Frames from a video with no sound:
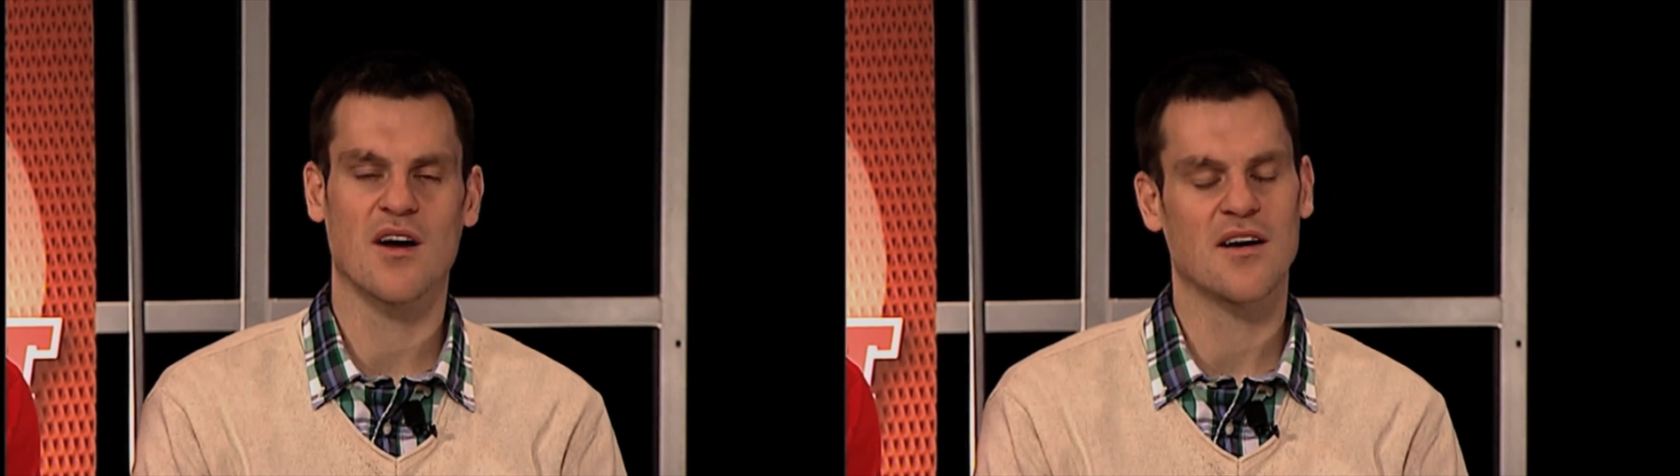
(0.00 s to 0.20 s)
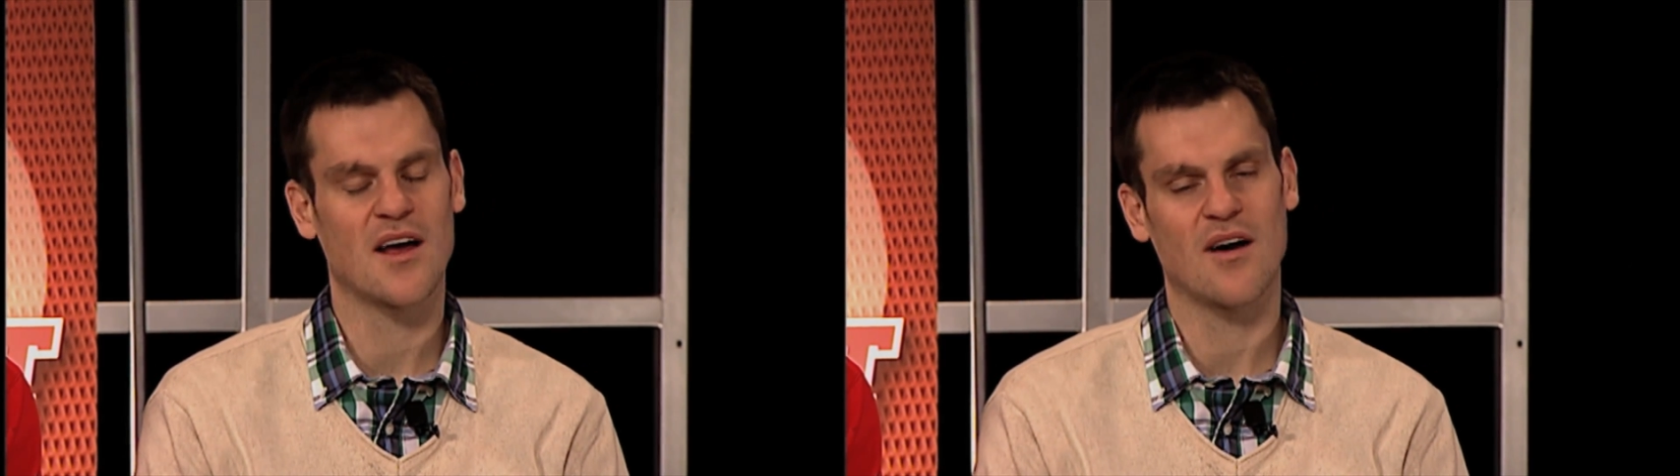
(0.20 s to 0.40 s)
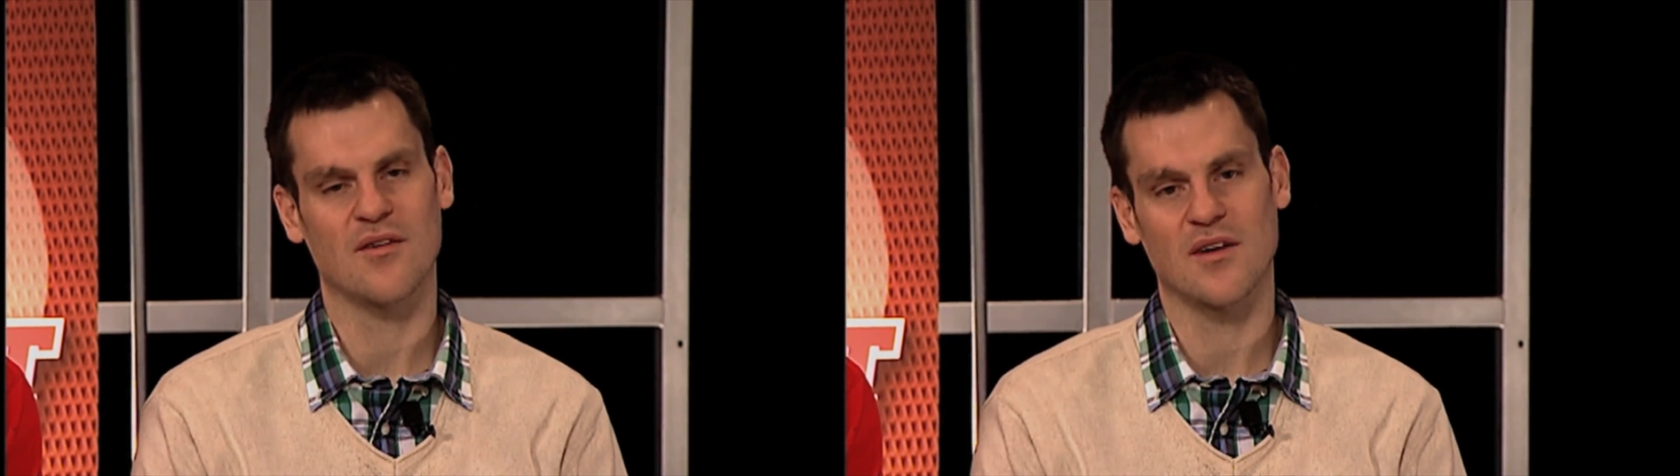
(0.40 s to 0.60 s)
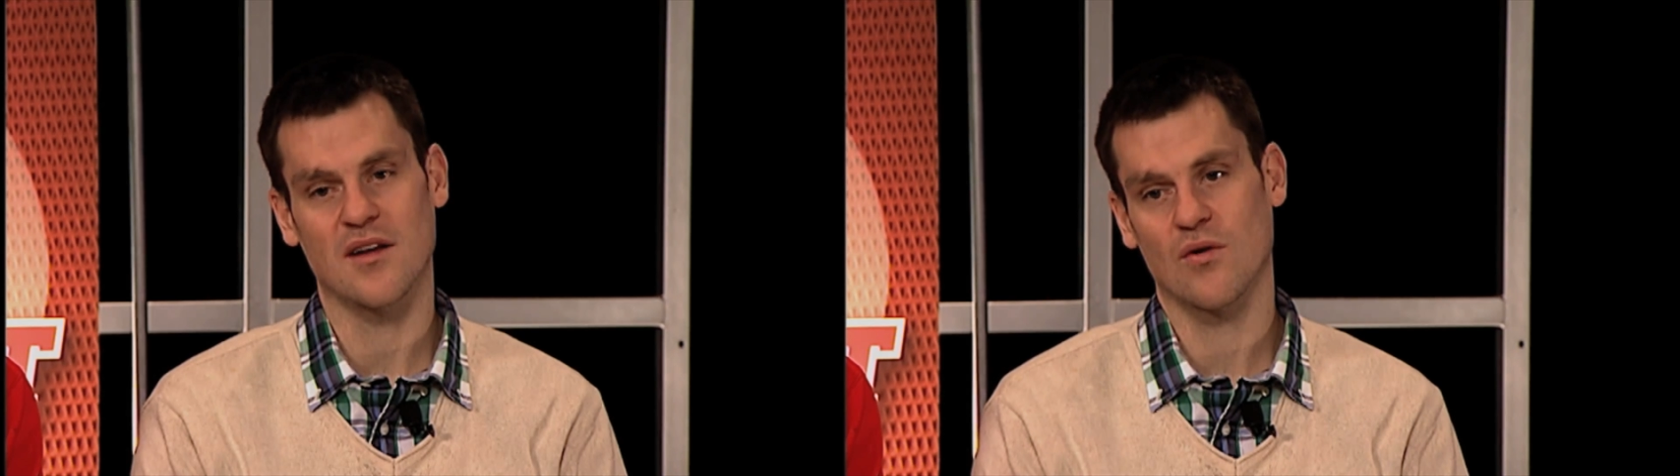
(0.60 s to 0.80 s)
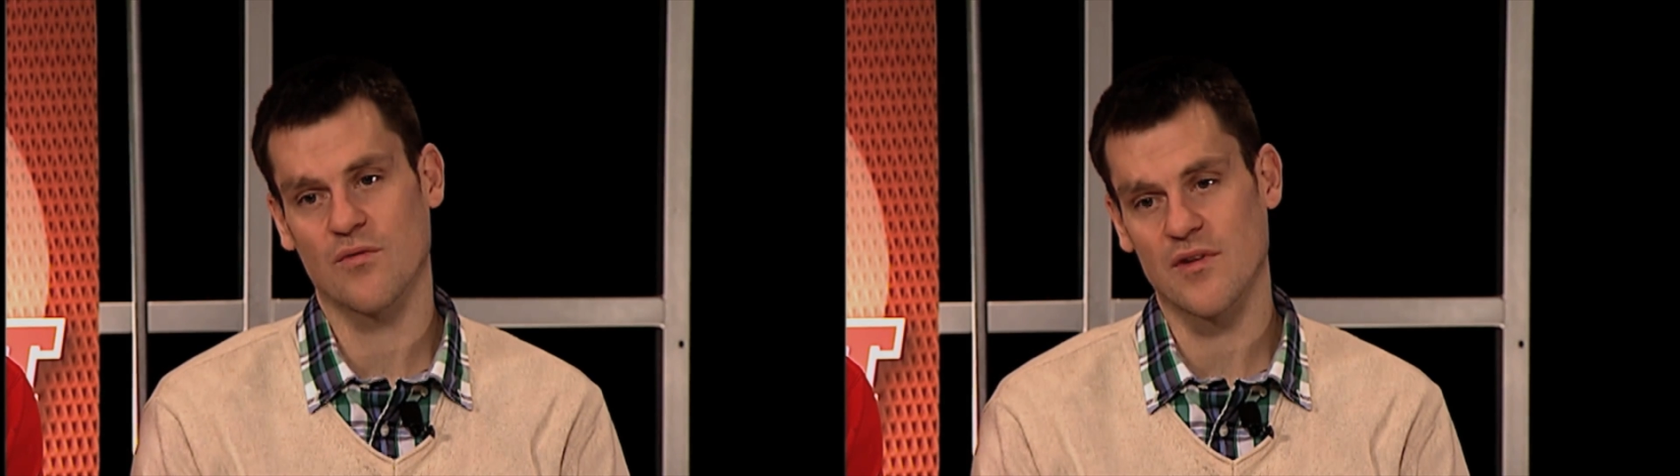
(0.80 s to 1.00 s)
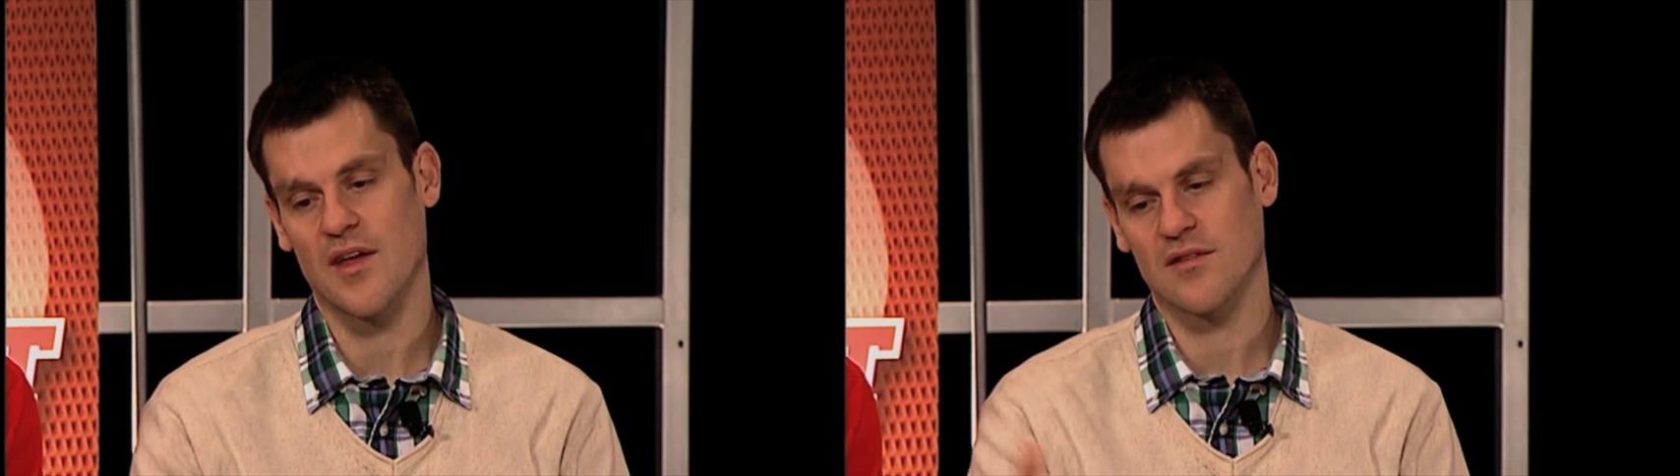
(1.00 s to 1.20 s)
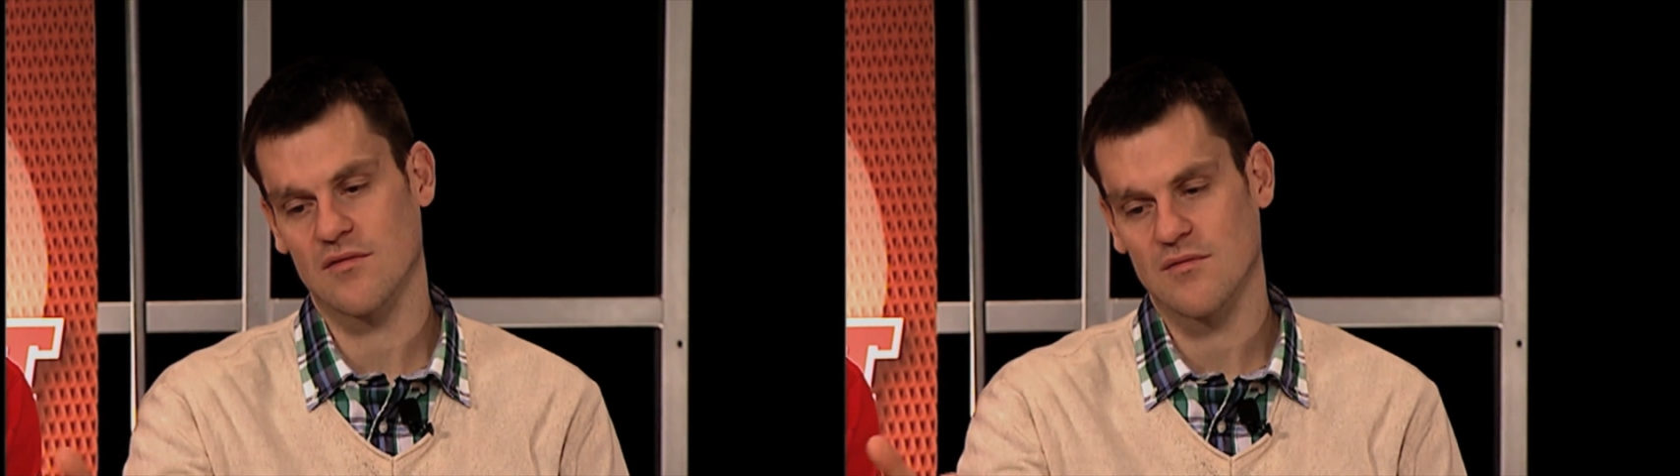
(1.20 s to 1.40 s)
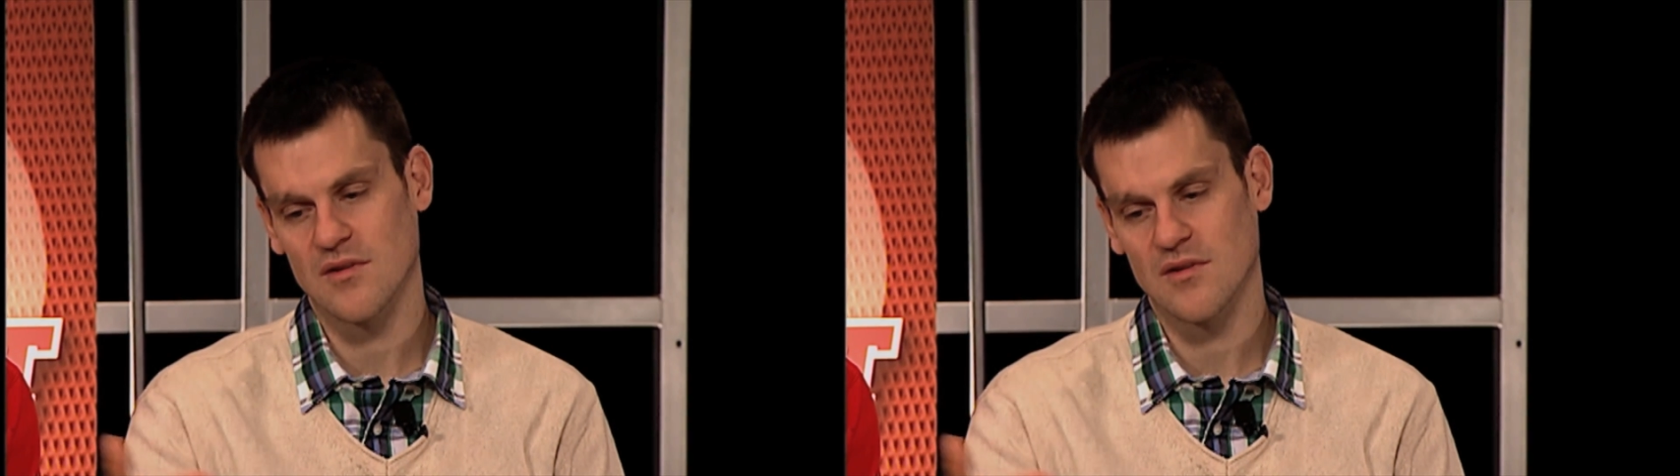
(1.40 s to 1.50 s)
right now, and hopefully that